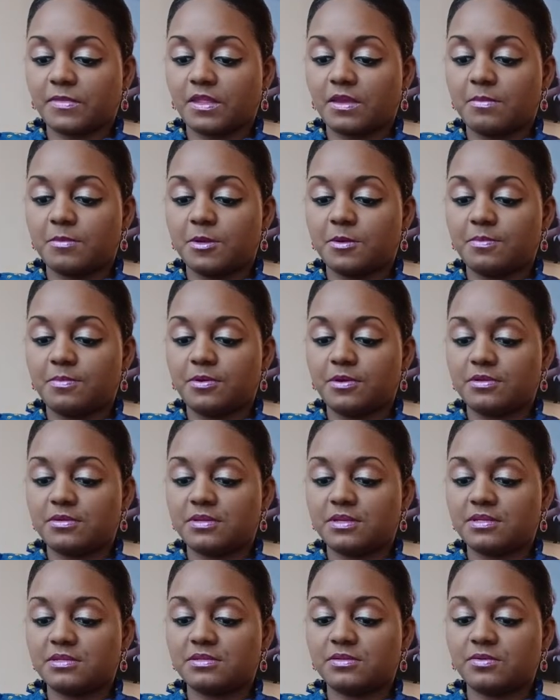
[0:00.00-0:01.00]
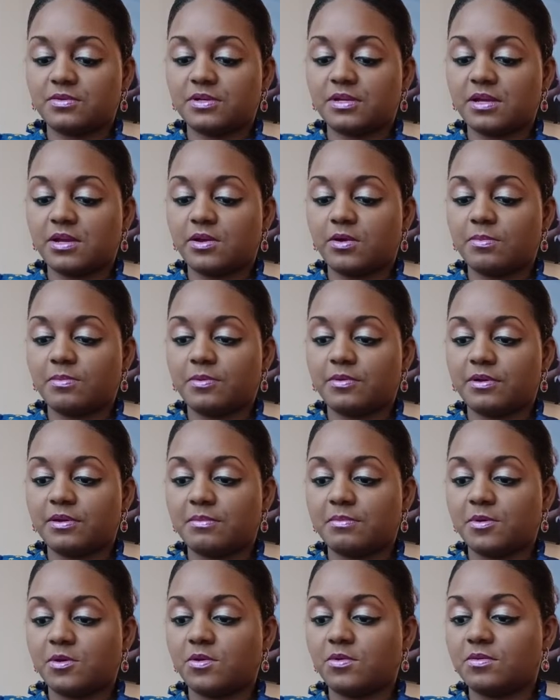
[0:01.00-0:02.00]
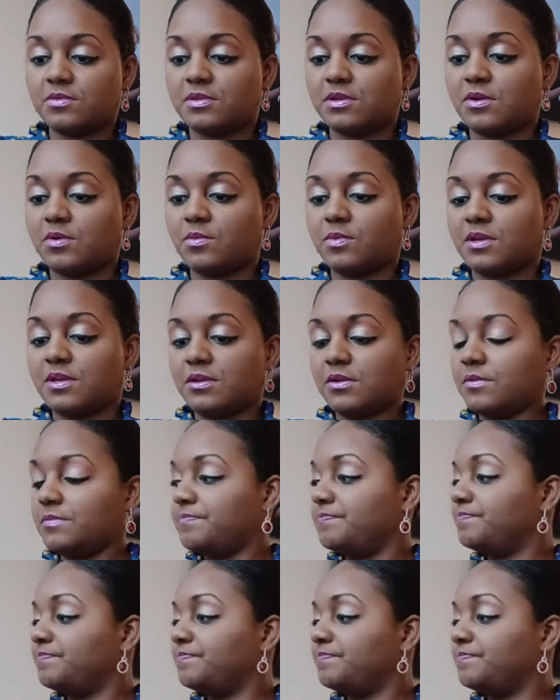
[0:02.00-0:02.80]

I'm going to put this on airplane mode. There we go.